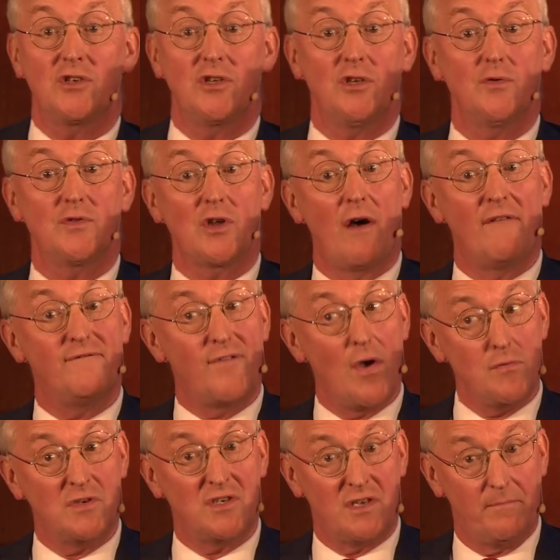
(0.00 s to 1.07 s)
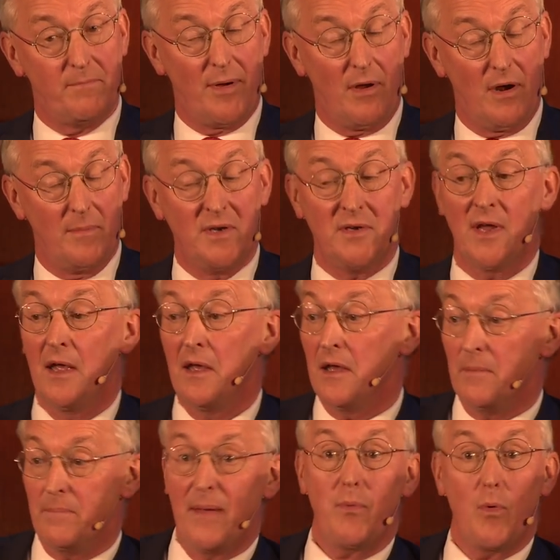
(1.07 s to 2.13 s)
to use our votes in Parliament,
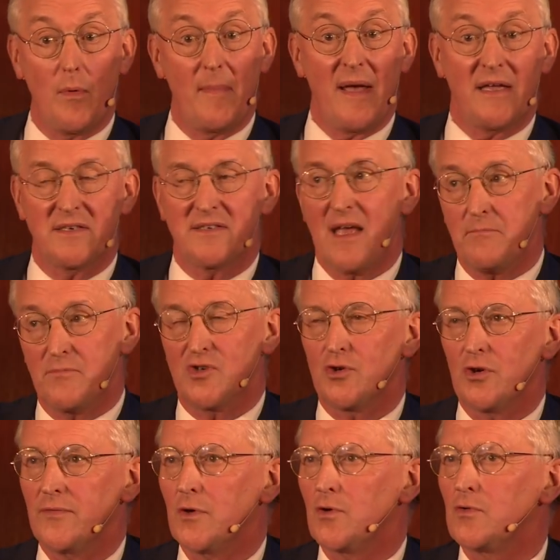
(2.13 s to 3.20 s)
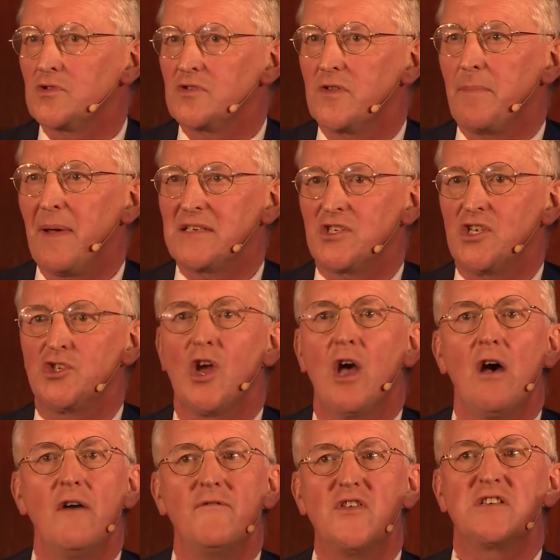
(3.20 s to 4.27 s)
and people will make attempts during the course of the passage
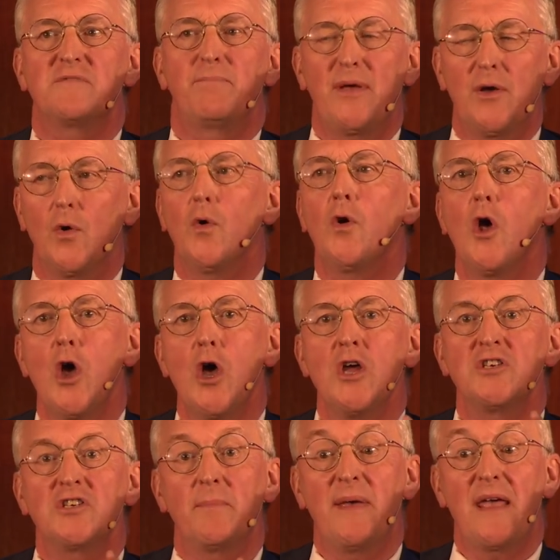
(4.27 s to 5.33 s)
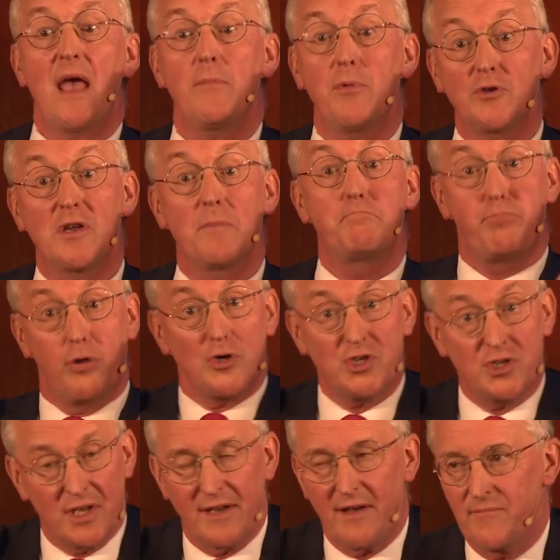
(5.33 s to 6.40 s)
of this bill, to be able to
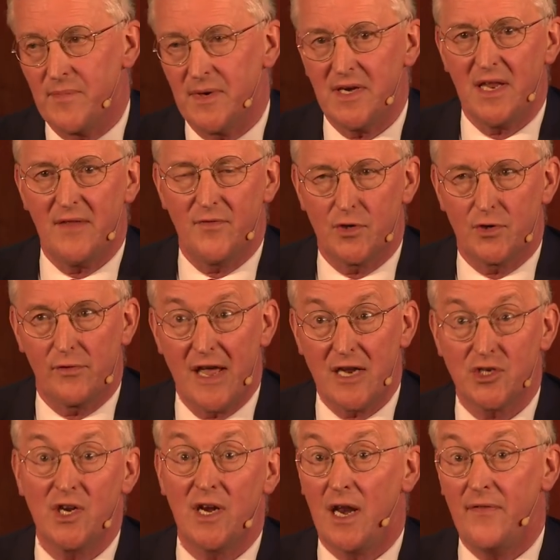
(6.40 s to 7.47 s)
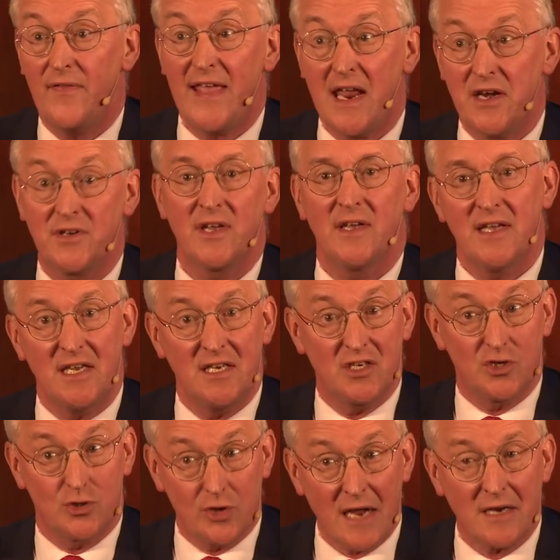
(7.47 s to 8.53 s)
push the government in the direction and in the end
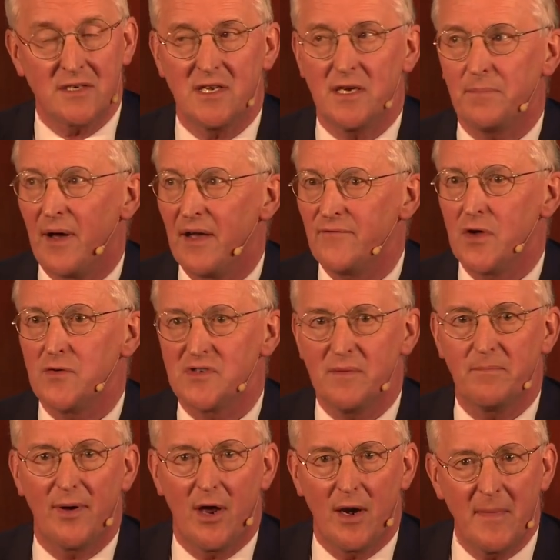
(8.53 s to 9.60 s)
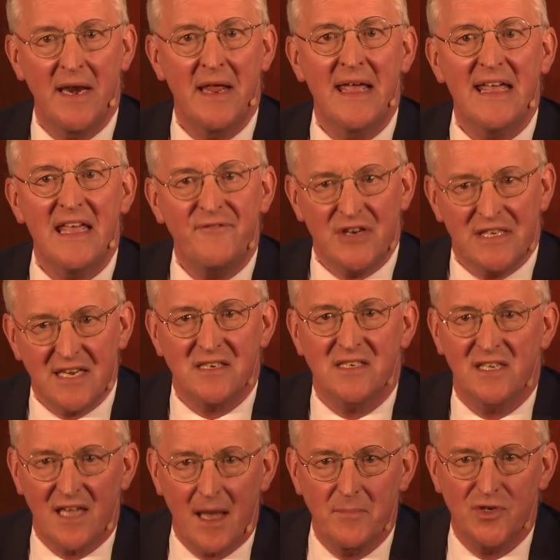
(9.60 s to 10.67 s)
instruct it by votes in Parliament if it
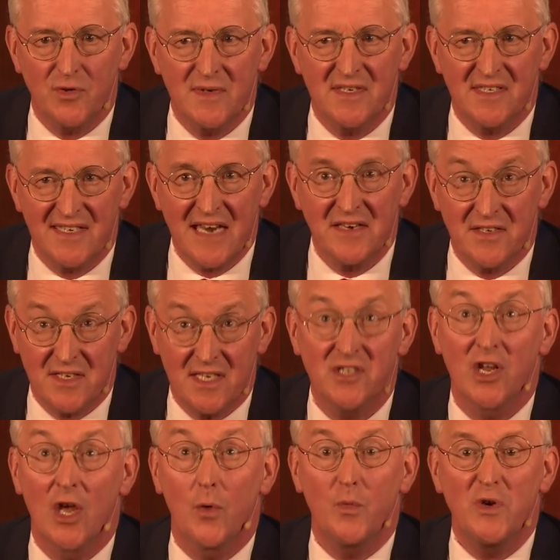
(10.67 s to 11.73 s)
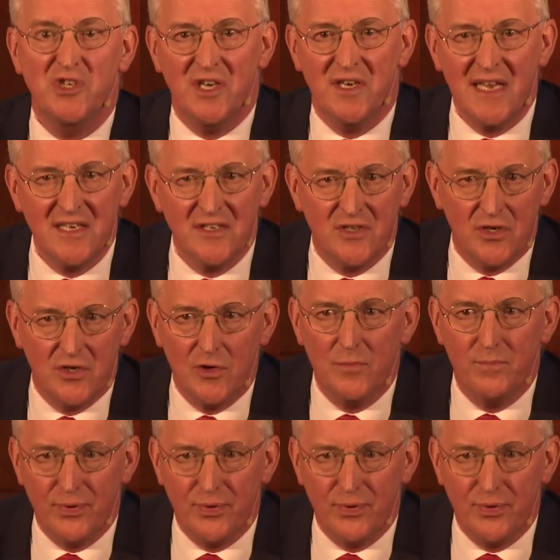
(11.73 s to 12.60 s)
doesn't come to its senses, which it needs to do